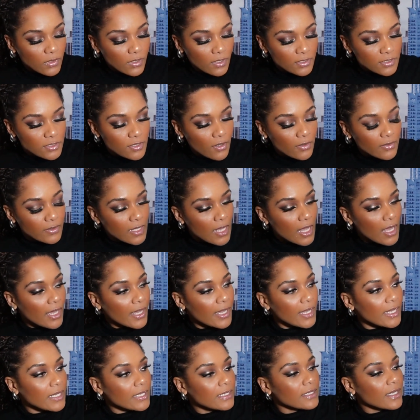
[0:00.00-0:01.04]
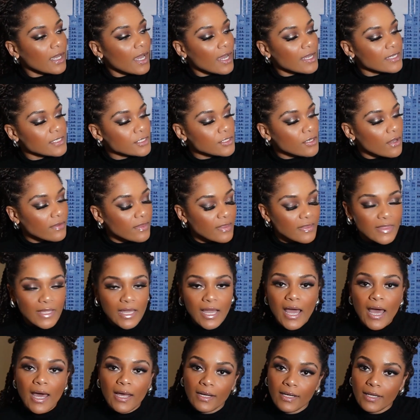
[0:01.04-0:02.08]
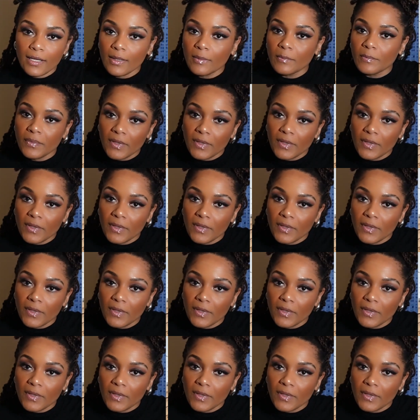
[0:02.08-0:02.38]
looked online, I saw that they had it in